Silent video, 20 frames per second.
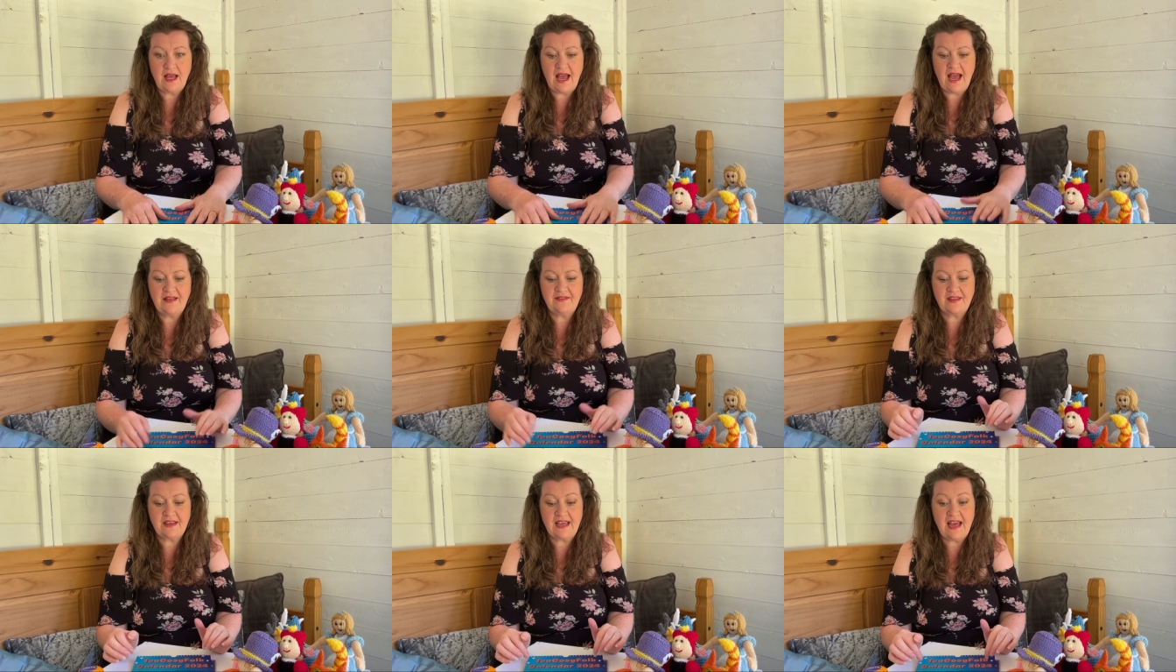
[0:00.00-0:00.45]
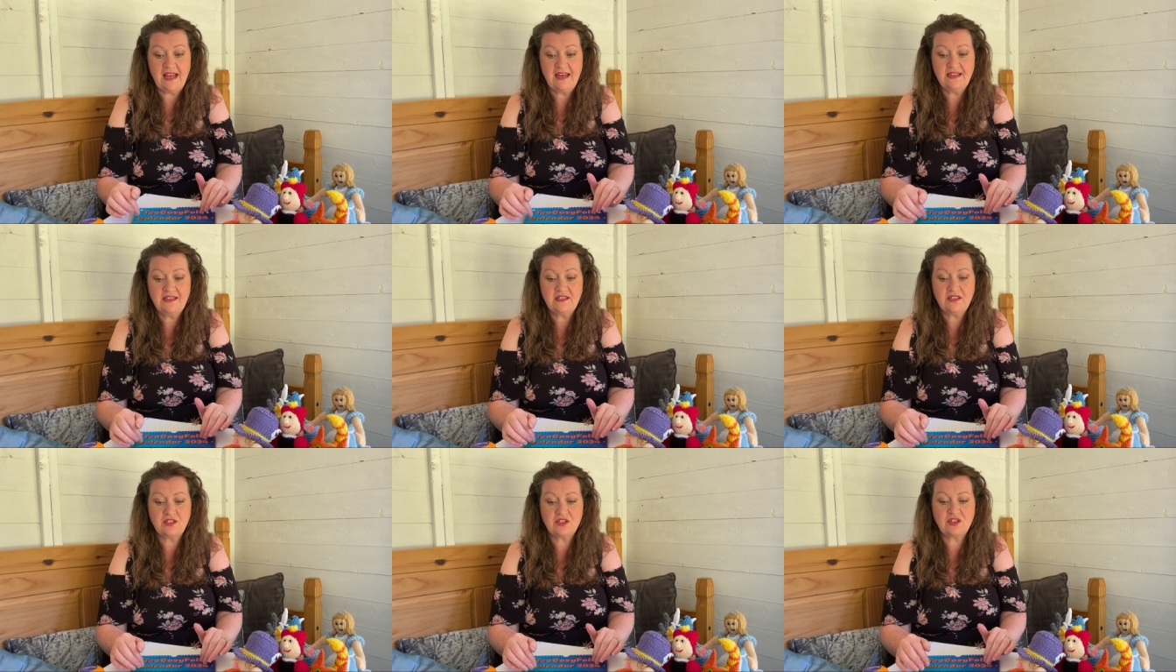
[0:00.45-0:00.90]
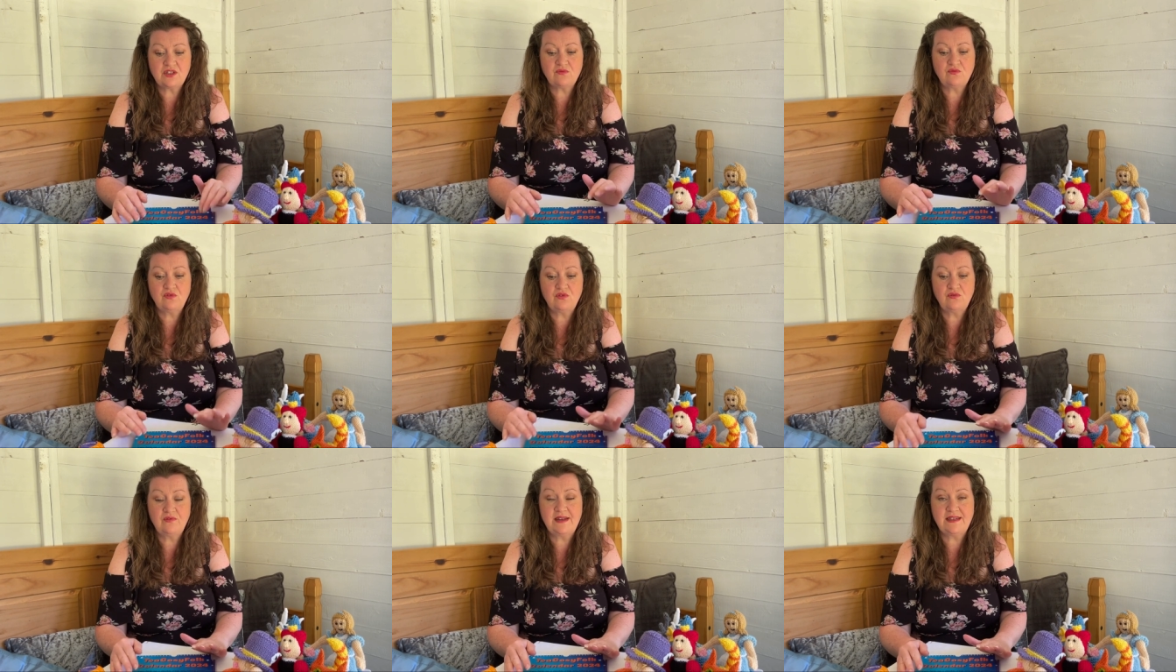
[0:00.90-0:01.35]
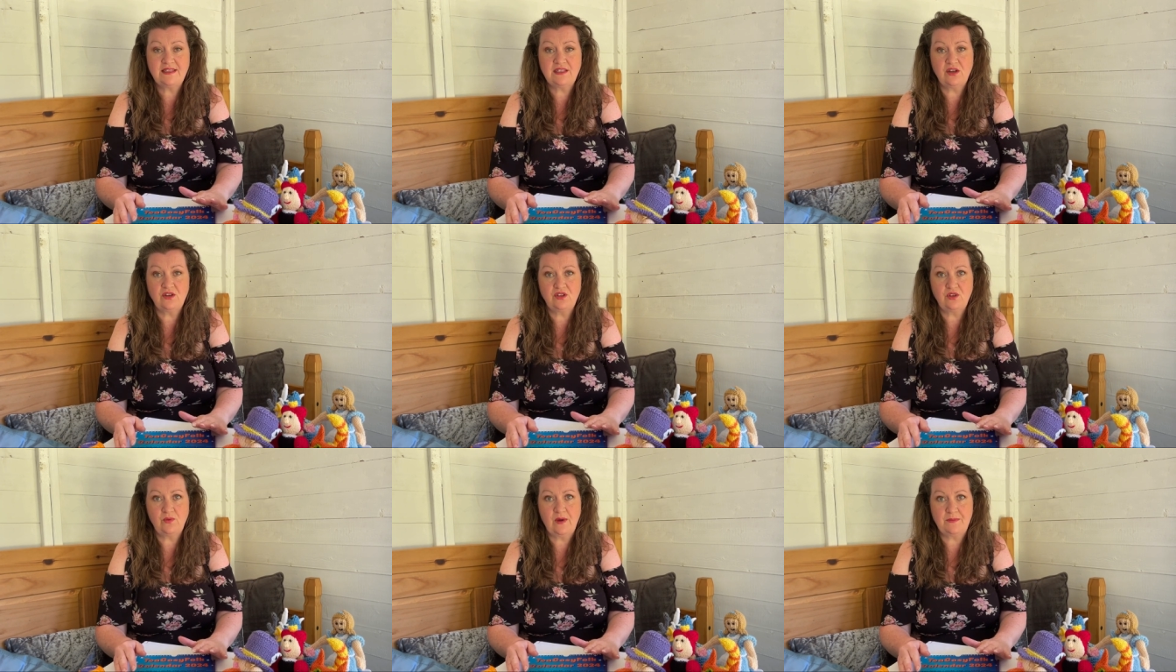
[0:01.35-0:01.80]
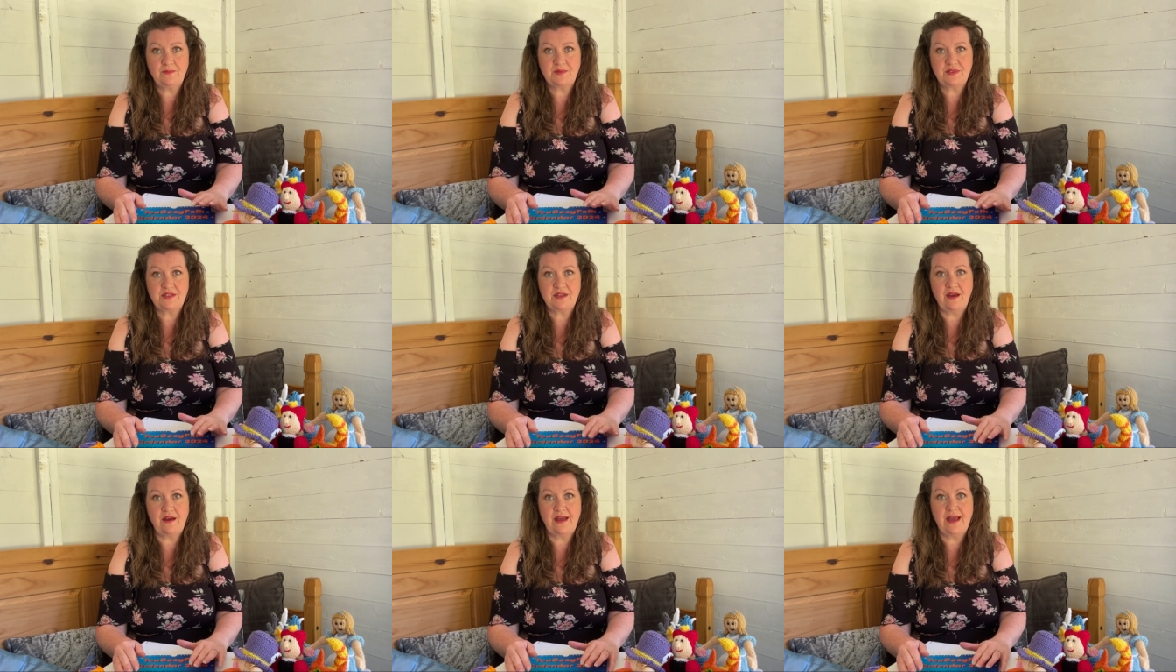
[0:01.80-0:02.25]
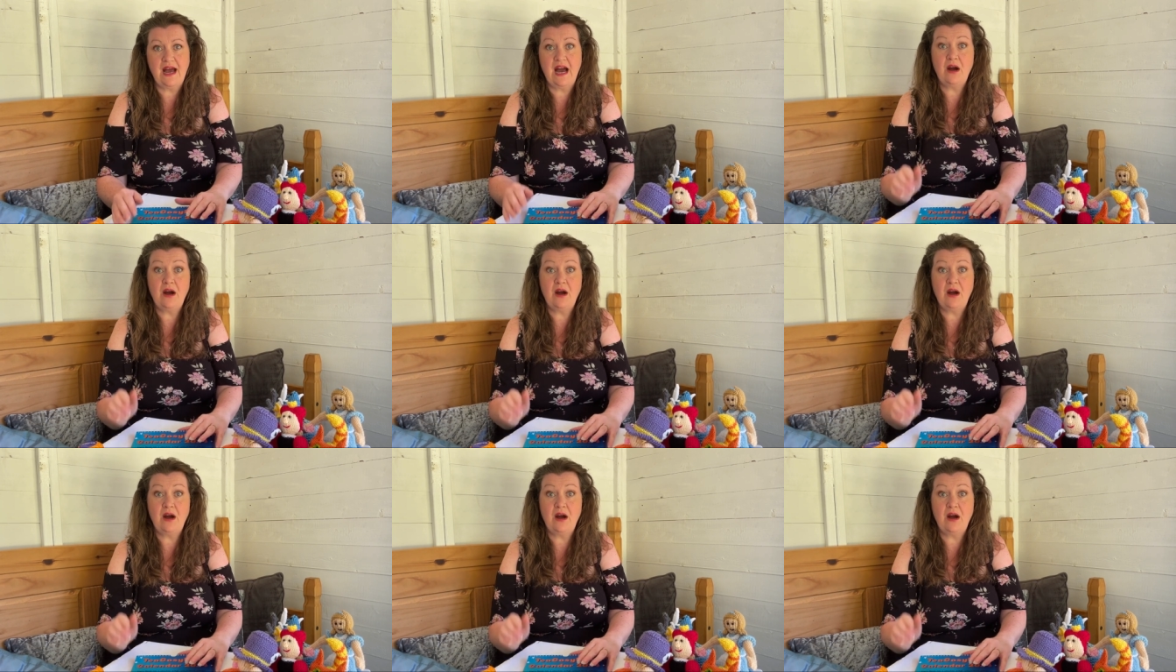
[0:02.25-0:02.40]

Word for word: and the calendars are already on the website.